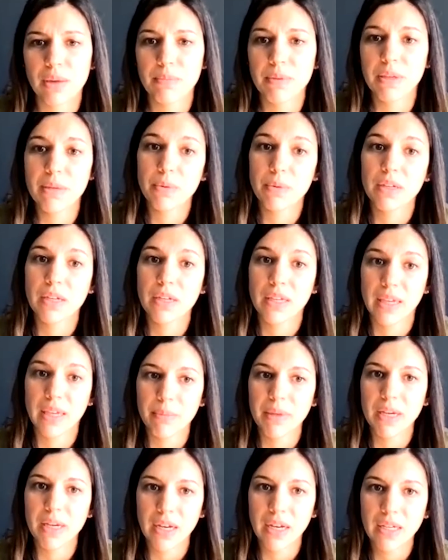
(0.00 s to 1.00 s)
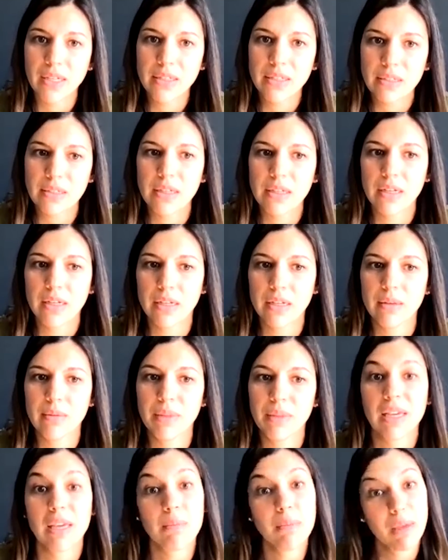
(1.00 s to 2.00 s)
that people can get behind,
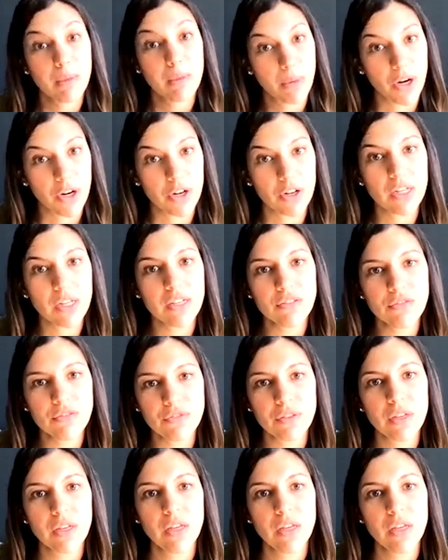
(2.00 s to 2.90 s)
that can be a part of?